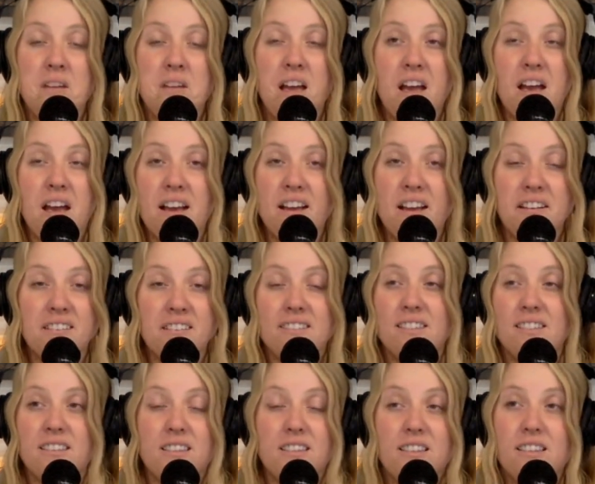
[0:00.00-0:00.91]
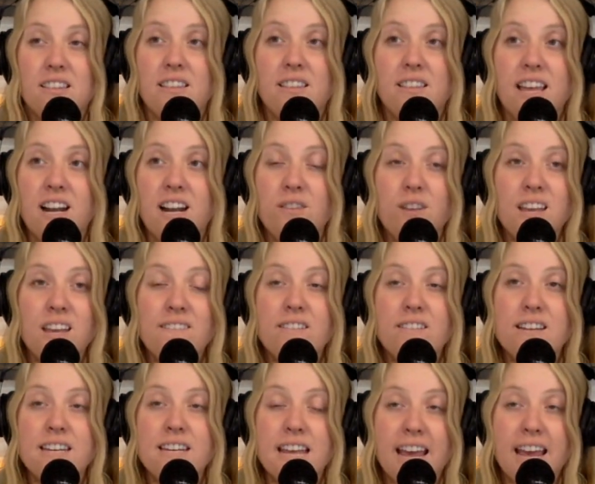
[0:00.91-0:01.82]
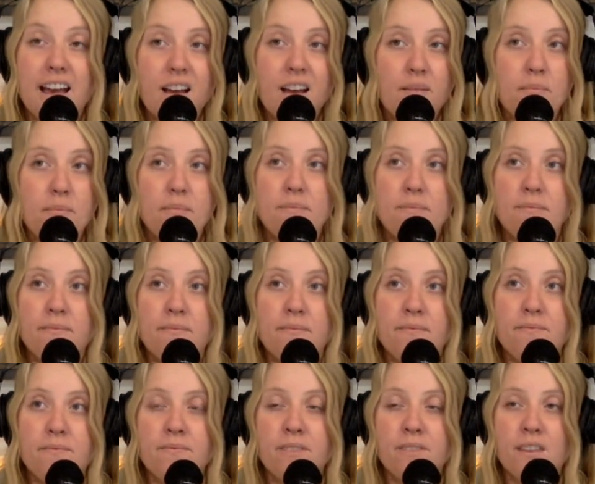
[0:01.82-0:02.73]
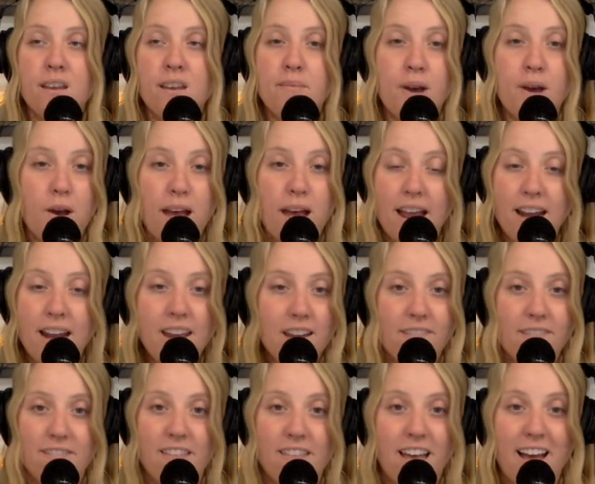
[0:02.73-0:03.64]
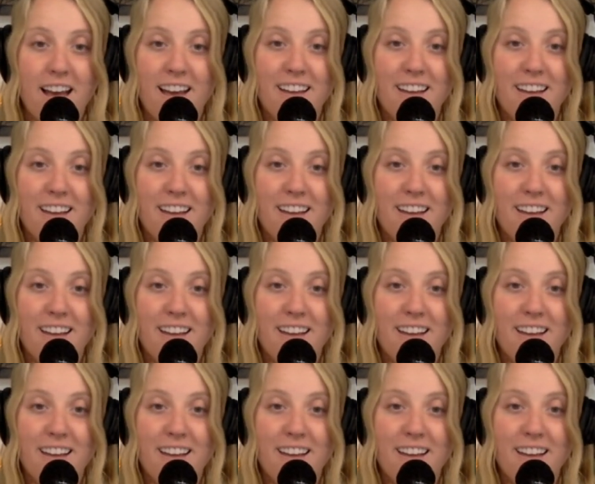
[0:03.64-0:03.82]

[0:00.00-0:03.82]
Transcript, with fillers: a, they don't give a damn about any of that.